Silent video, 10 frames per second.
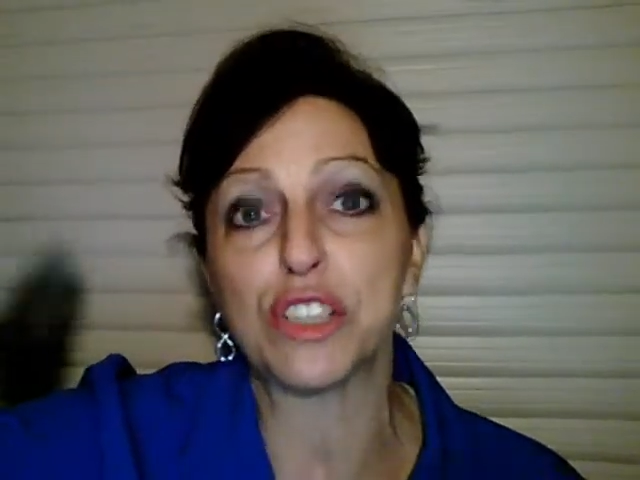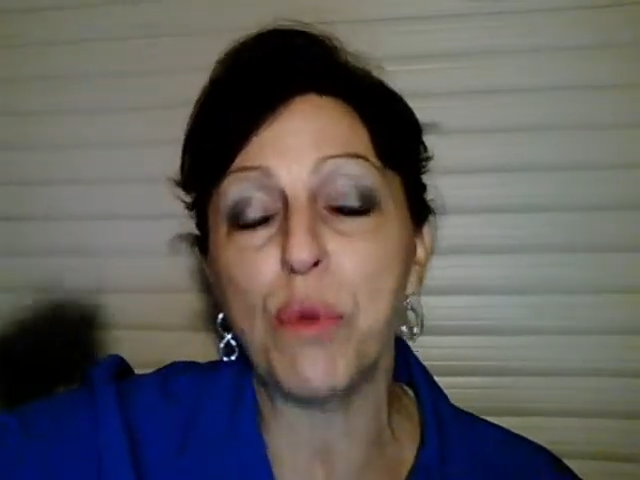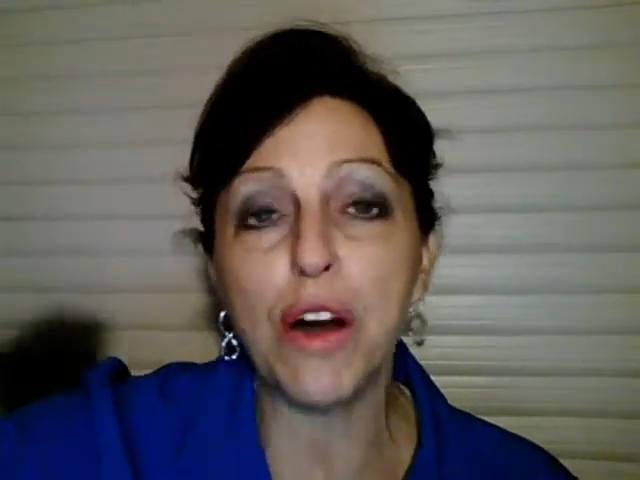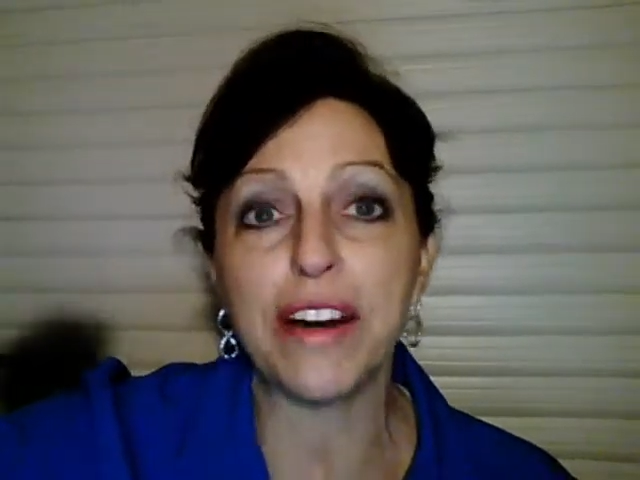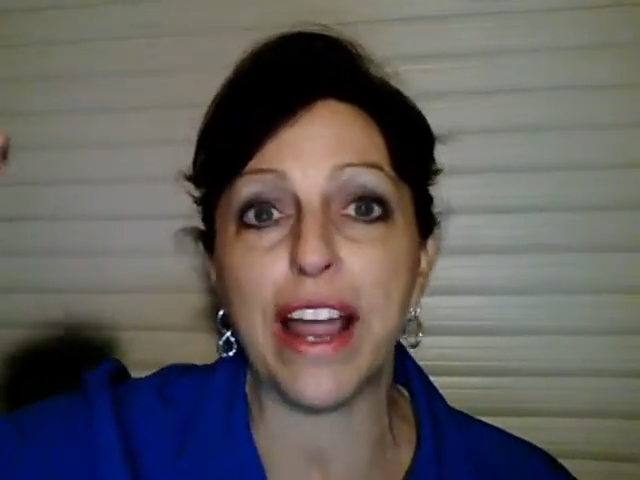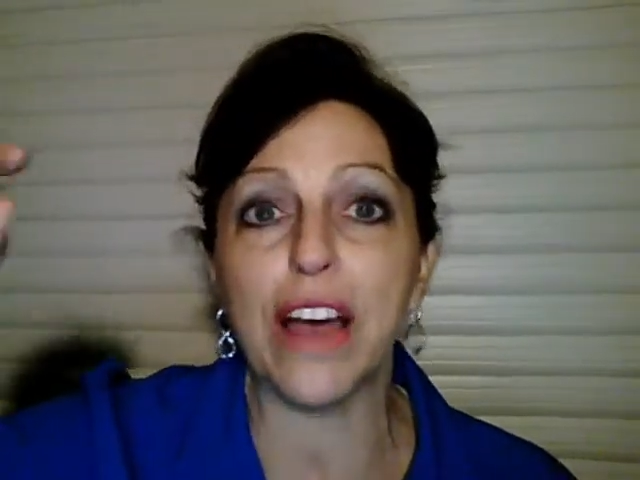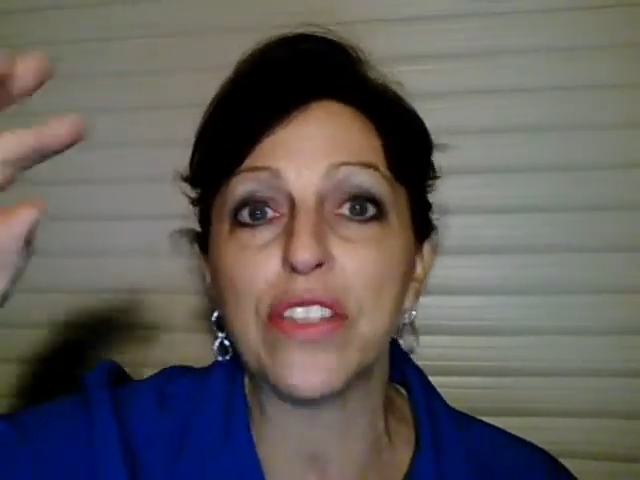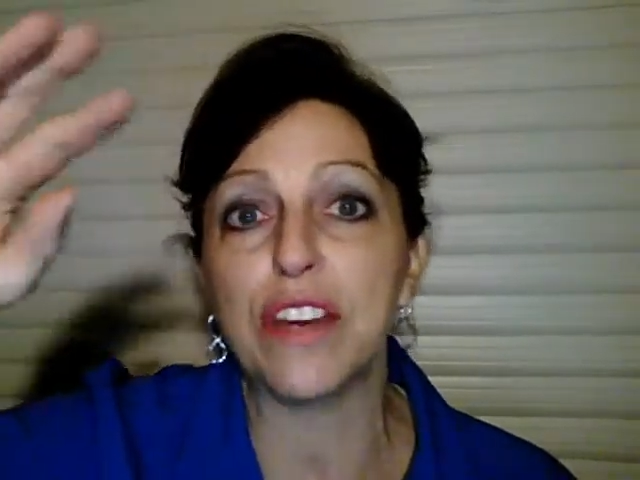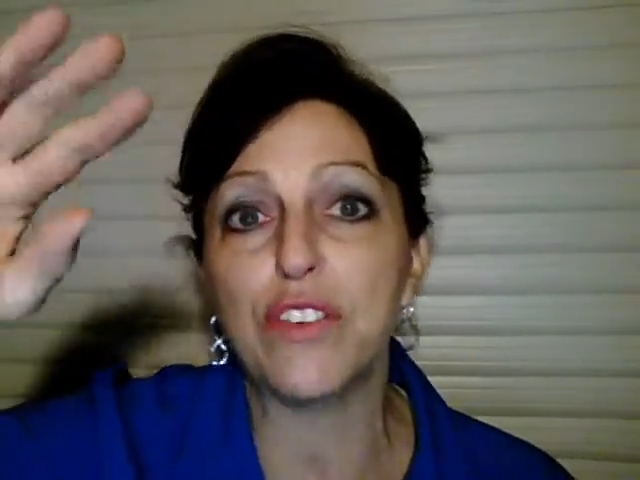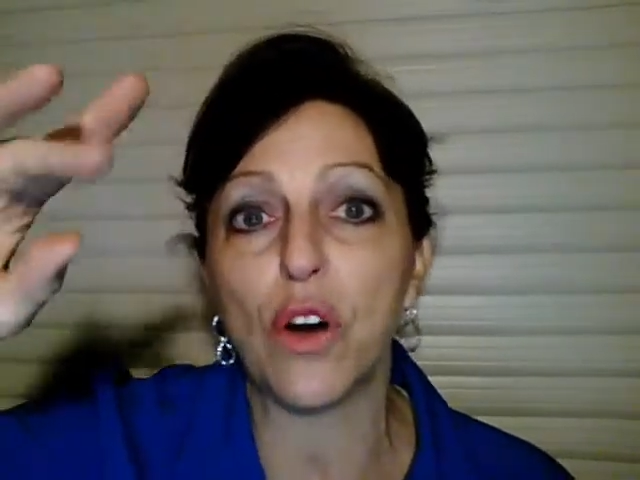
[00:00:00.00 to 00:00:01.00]
smart now
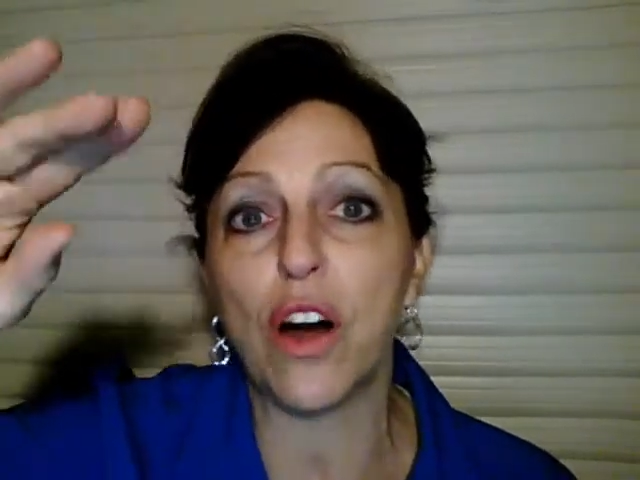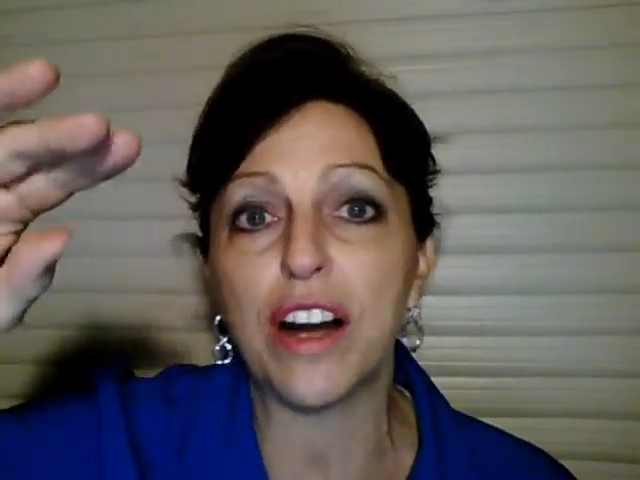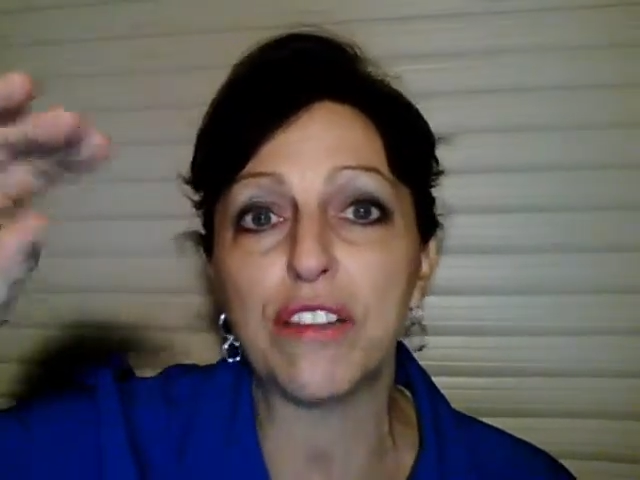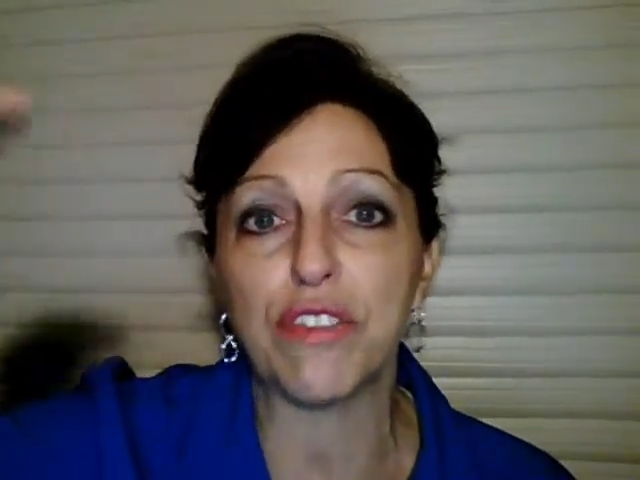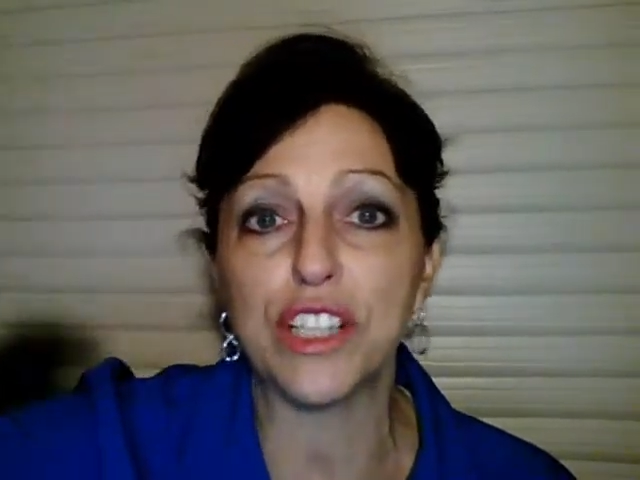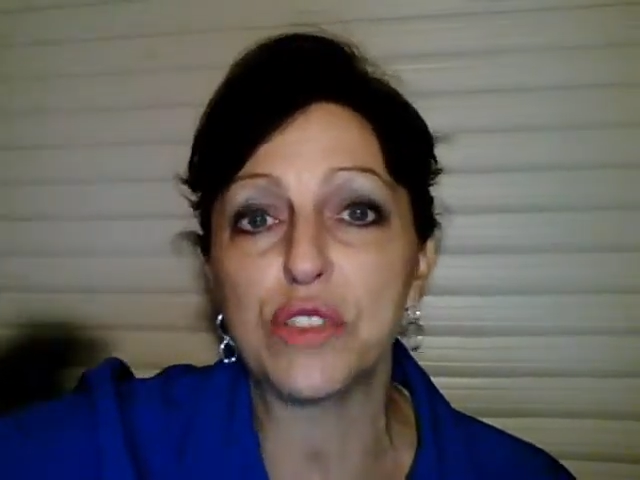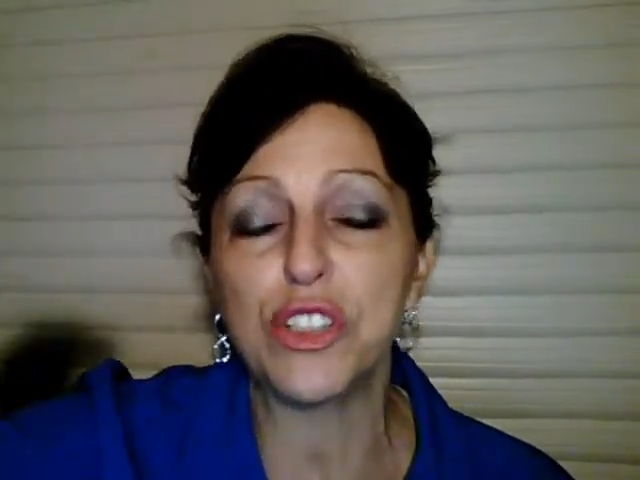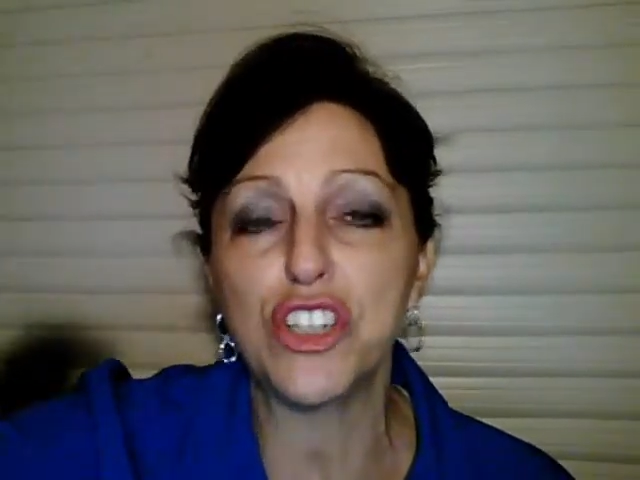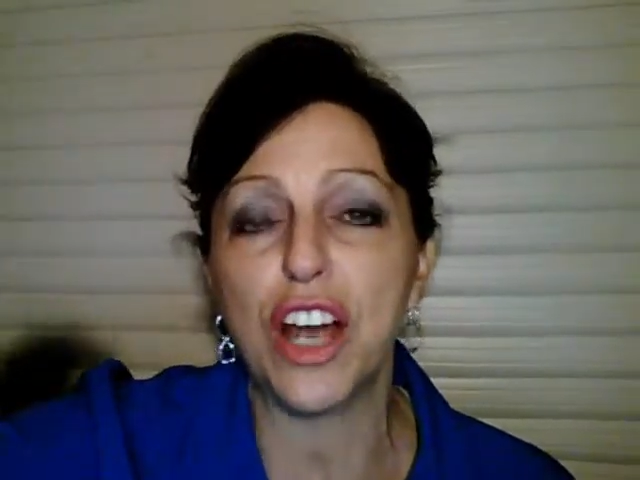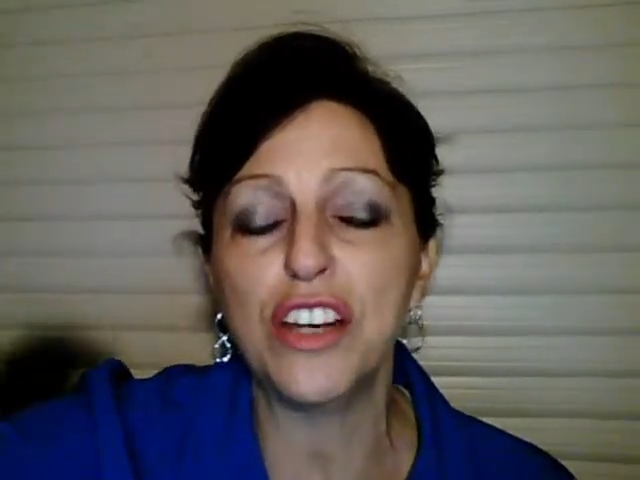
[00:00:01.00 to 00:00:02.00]
that if you're already friends
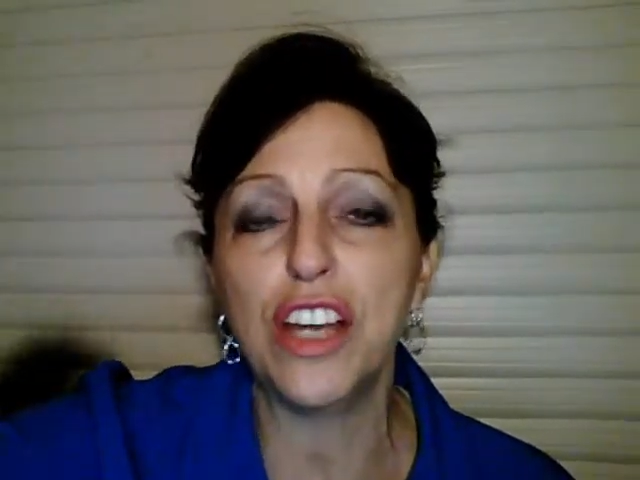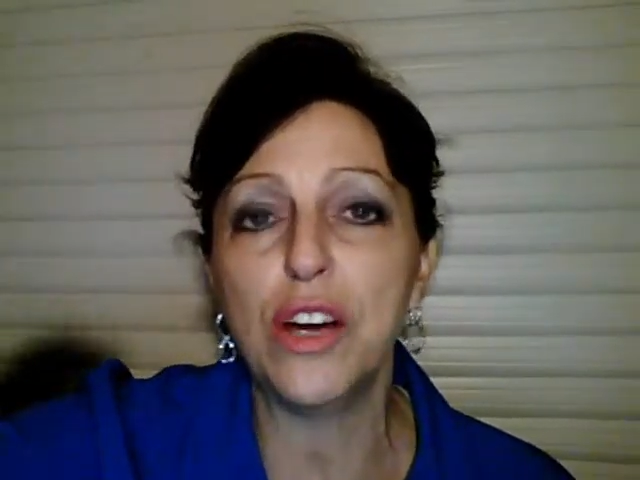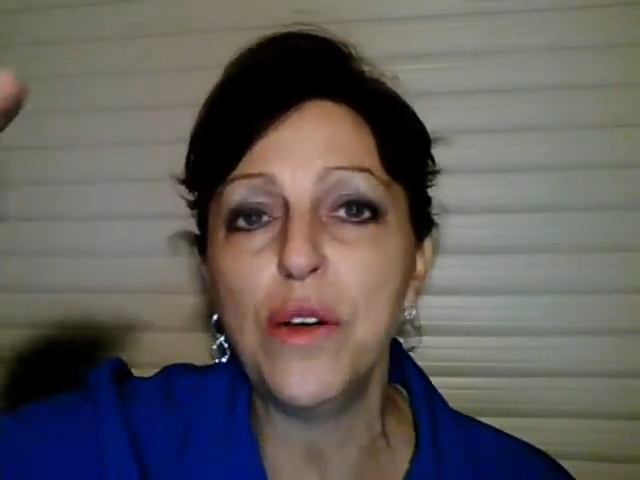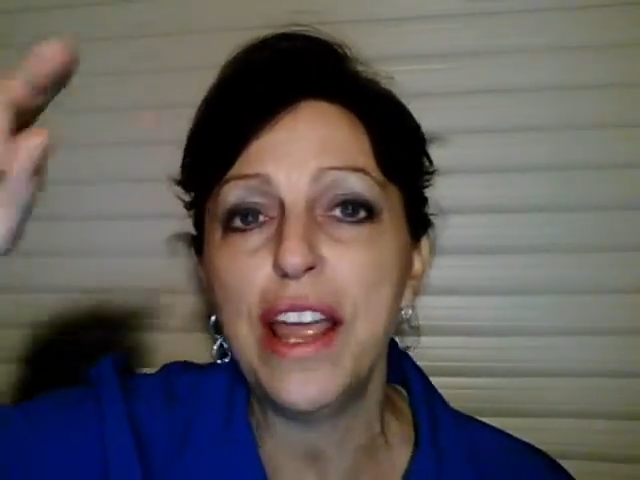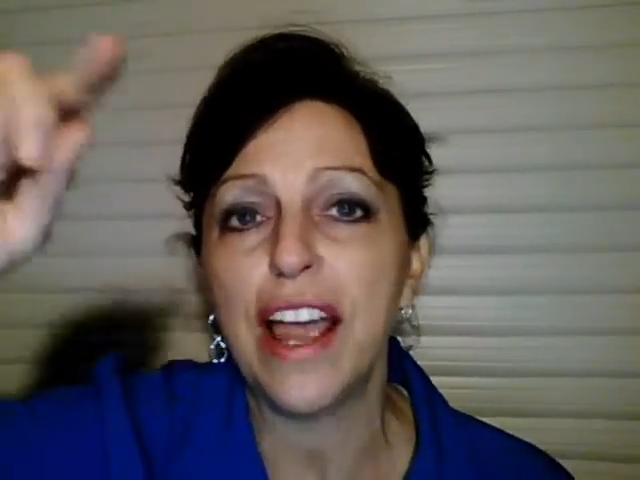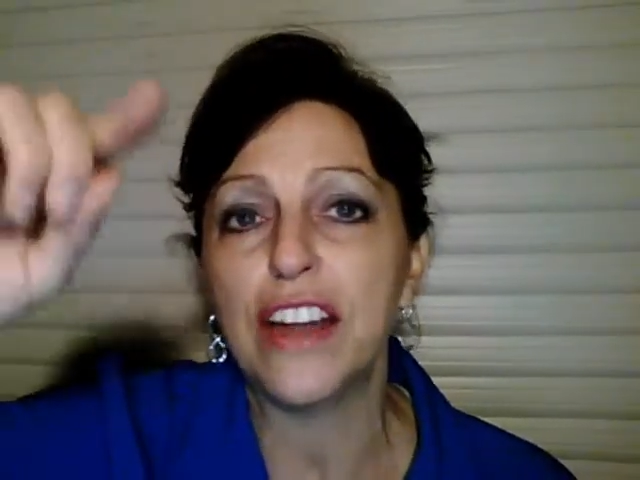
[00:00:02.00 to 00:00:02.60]
with John Doe,